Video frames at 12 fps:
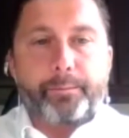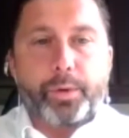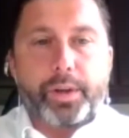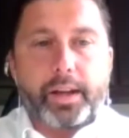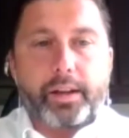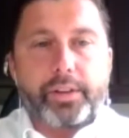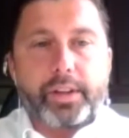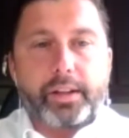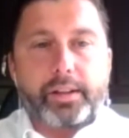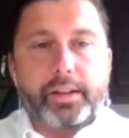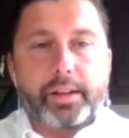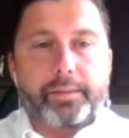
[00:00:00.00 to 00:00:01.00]
We have
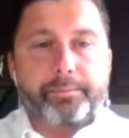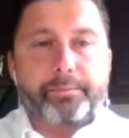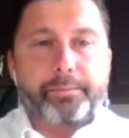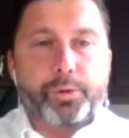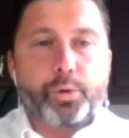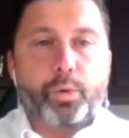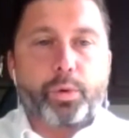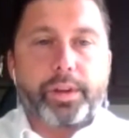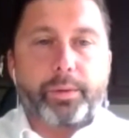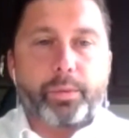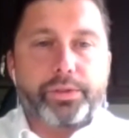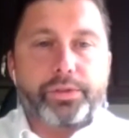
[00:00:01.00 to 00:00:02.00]
a tool
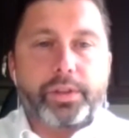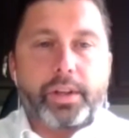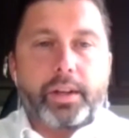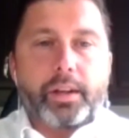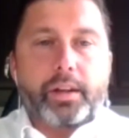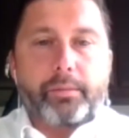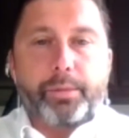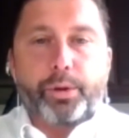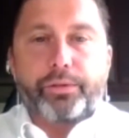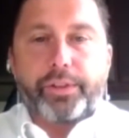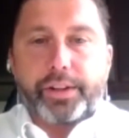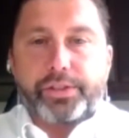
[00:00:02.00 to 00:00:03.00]
that was
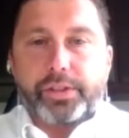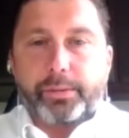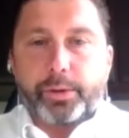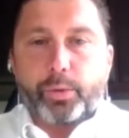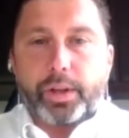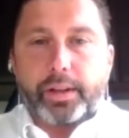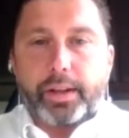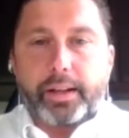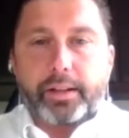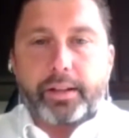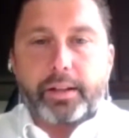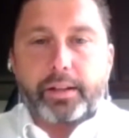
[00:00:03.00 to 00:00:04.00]
built very similar to what
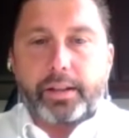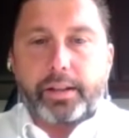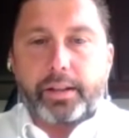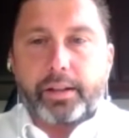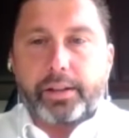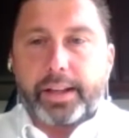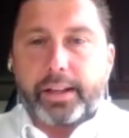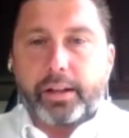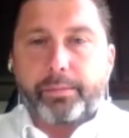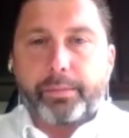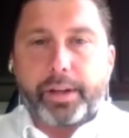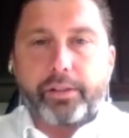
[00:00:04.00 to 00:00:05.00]

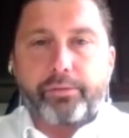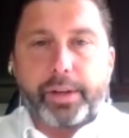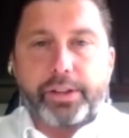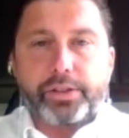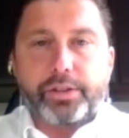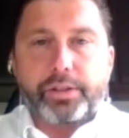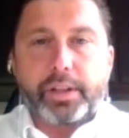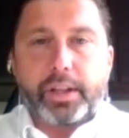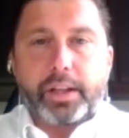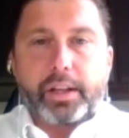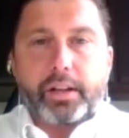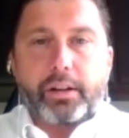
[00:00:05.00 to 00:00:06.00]
Elena might have mentioned
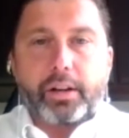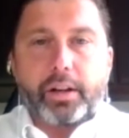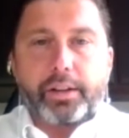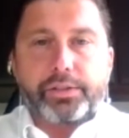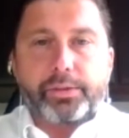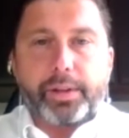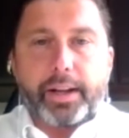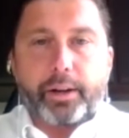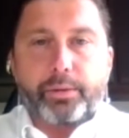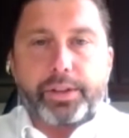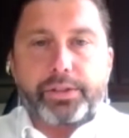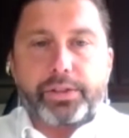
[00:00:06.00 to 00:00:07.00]
on supplier
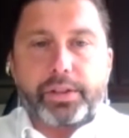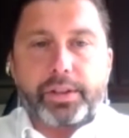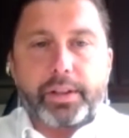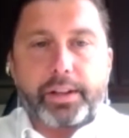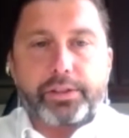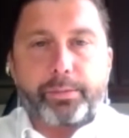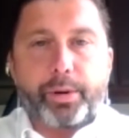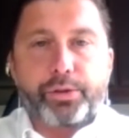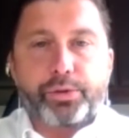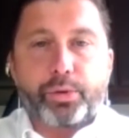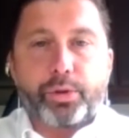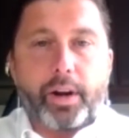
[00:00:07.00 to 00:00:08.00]
risk, as
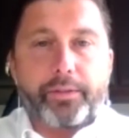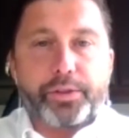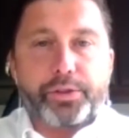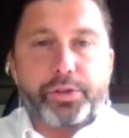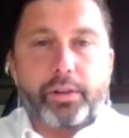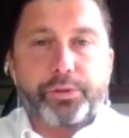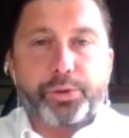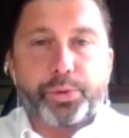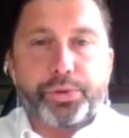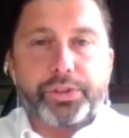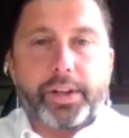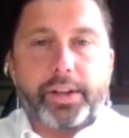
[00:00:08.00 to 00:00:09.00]
opposed to an off-the-shelf
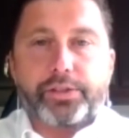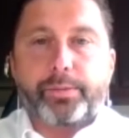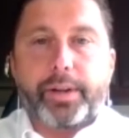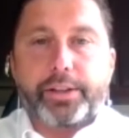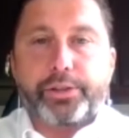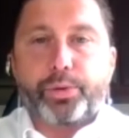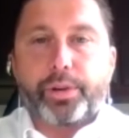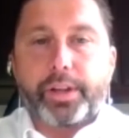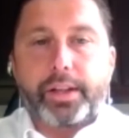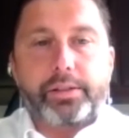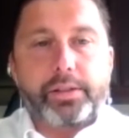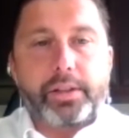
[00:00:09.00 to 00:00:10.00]
tool that's customized to our
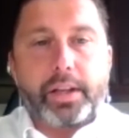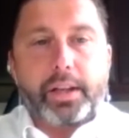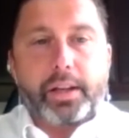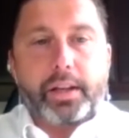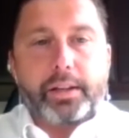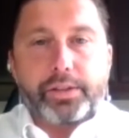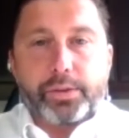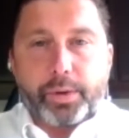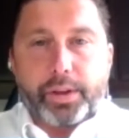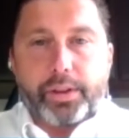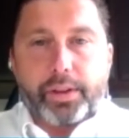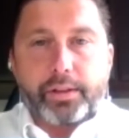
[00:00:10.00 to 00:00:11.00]
needs. It does
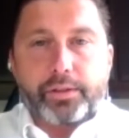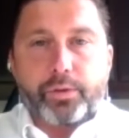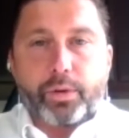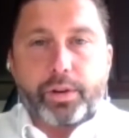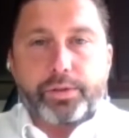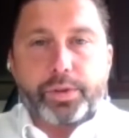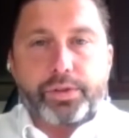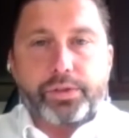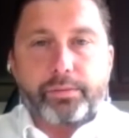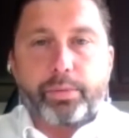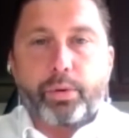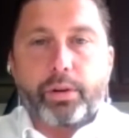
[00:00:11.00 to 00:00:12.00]
3 things for us, which is
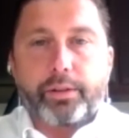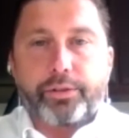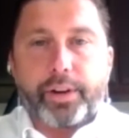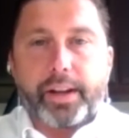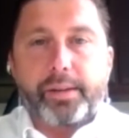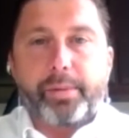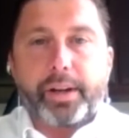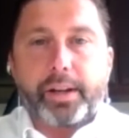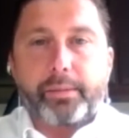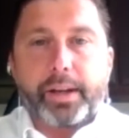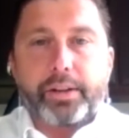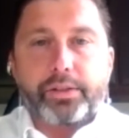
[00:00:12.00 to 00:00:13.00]
important for anybody
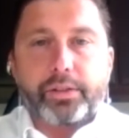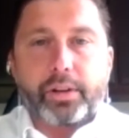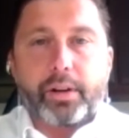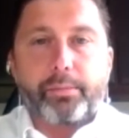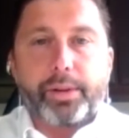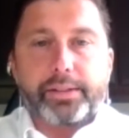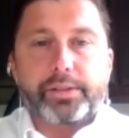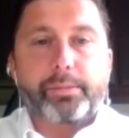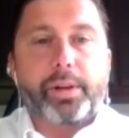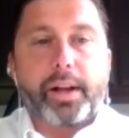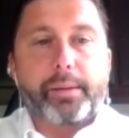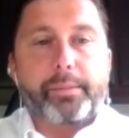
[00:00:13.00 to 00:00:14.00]
managing a complex supply